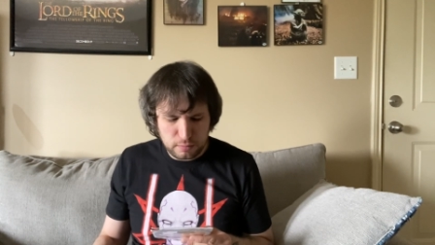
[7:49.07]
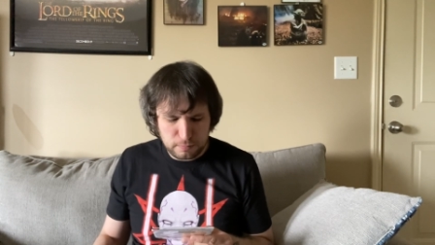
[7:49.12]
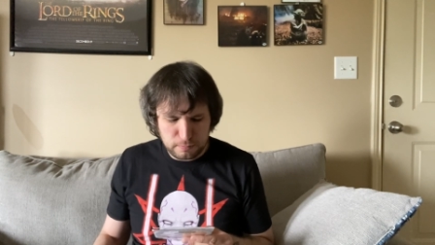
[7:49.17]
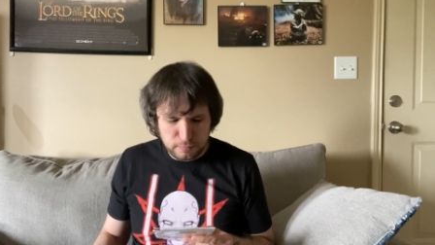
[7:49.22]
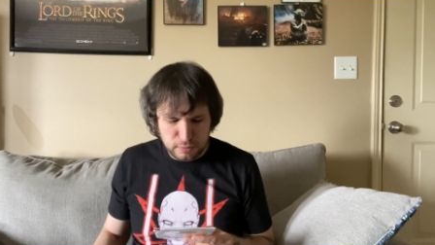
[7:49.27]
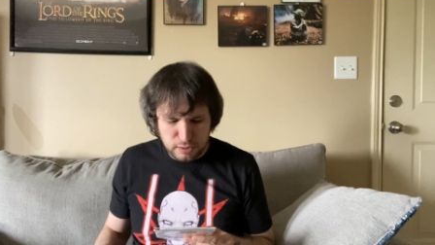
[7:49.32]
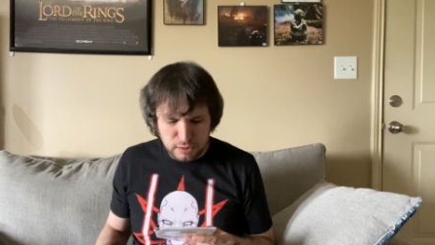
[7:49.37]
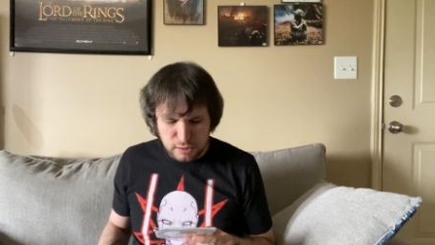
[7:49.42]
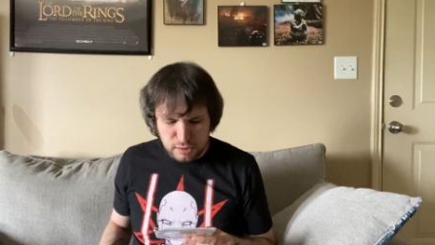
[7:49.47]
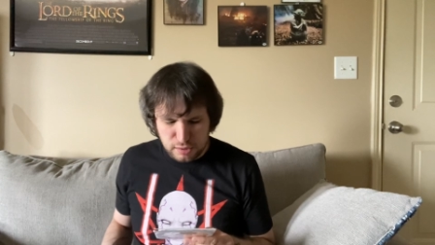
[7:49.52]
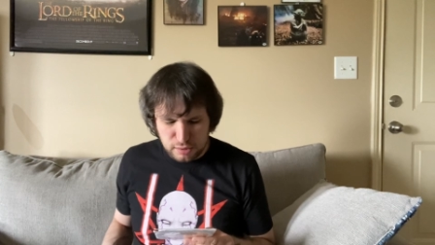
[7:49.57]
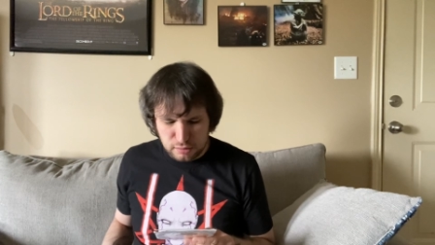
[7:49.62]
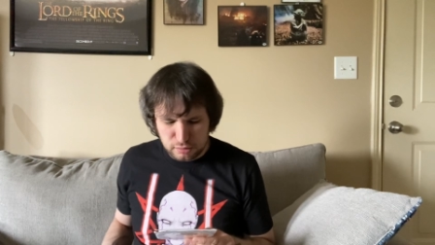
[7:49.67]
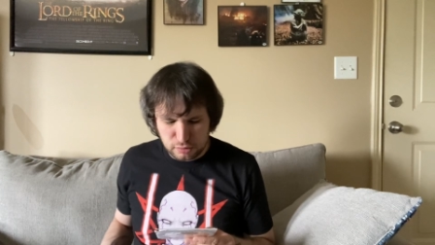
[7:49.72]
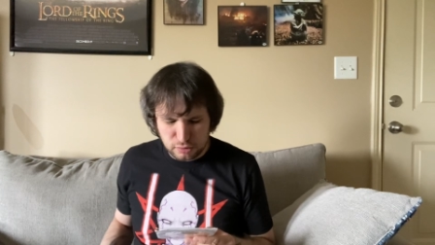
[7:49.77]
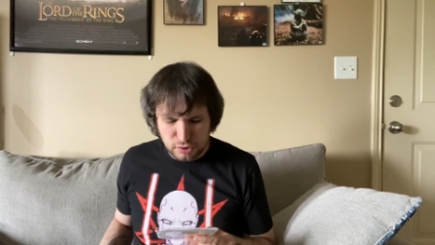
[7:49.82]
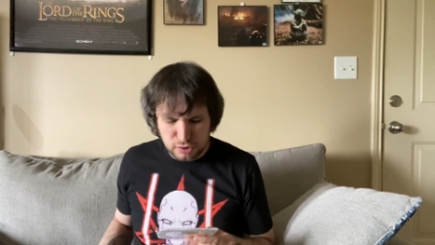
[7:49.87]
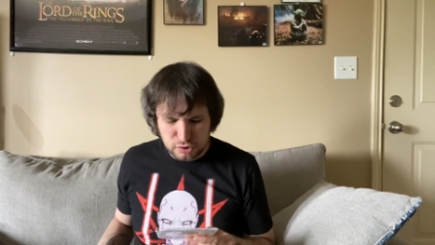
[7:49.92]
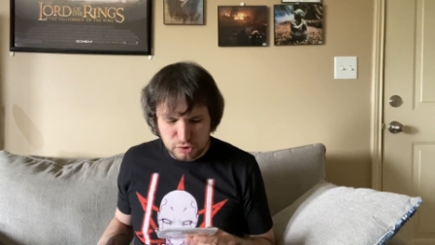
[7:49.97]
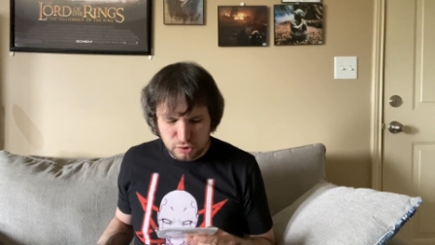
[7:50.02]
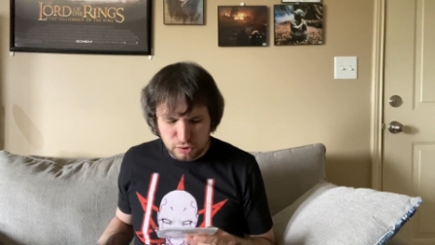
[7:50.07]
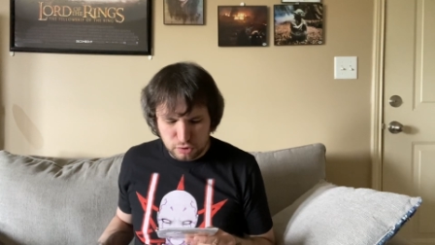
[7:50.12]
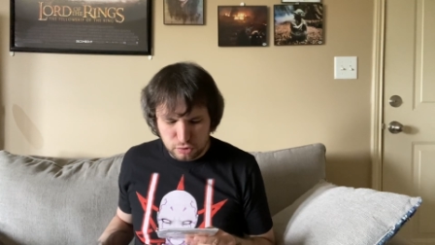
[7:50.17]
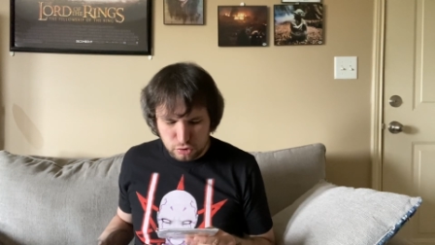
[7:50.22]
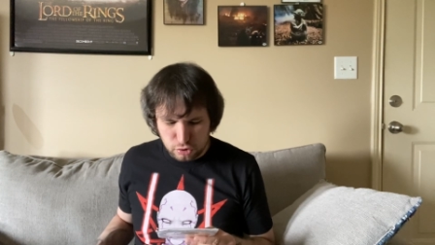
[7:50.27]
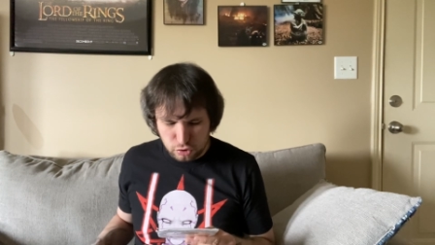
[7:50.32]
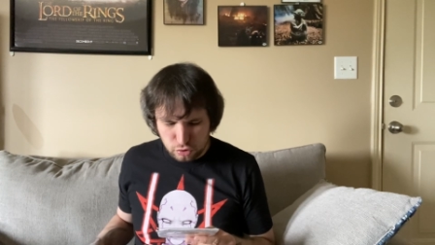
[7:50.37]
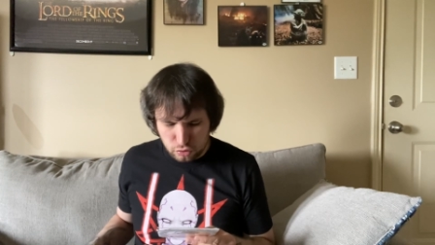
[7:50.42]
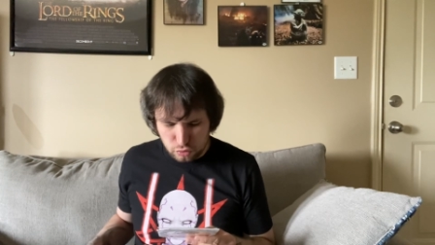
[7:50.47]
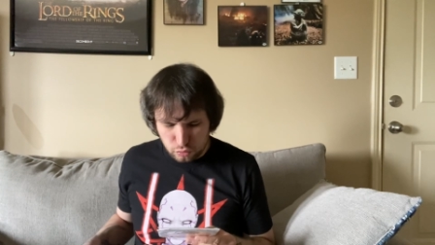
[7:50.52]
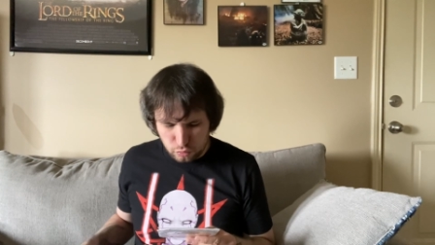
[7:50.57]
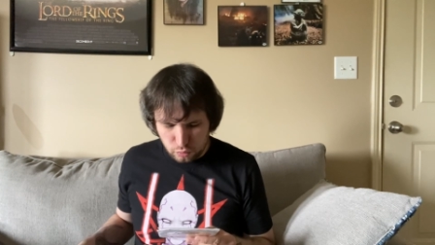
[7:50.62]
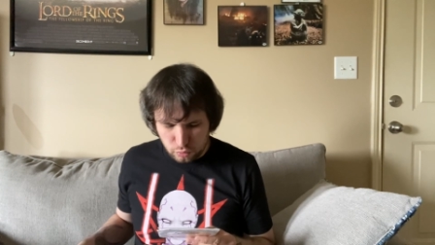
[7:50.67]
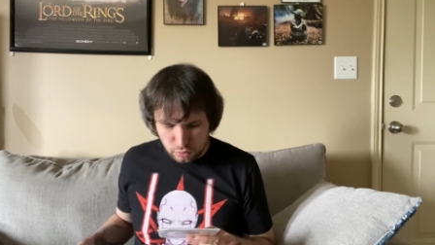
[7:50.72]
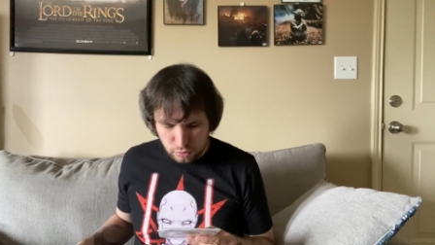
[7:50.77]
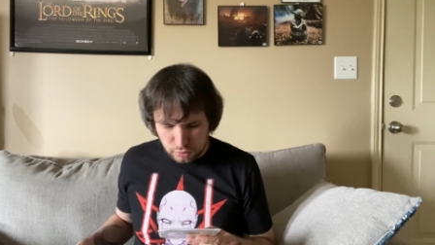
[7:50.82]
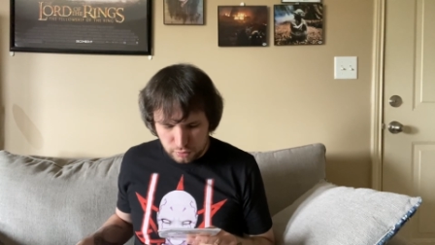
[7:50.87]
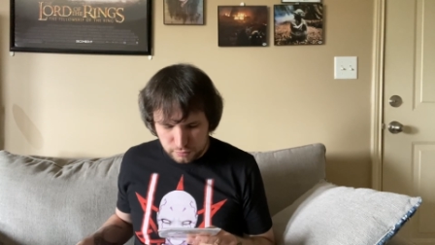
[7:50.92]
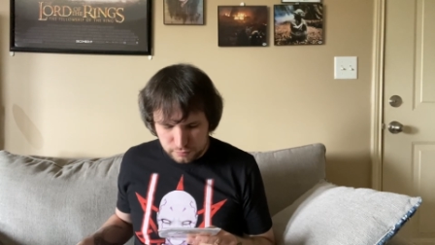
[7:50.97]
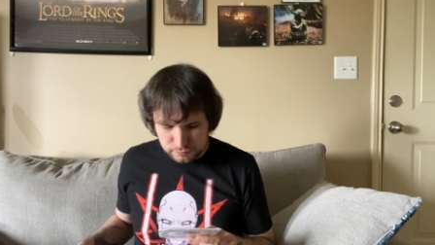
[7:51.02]
be listening to.
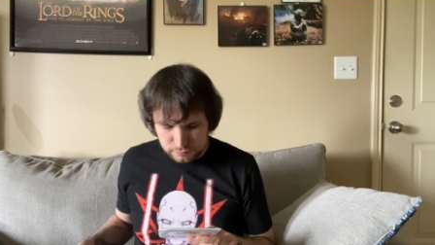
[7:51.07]
Uh,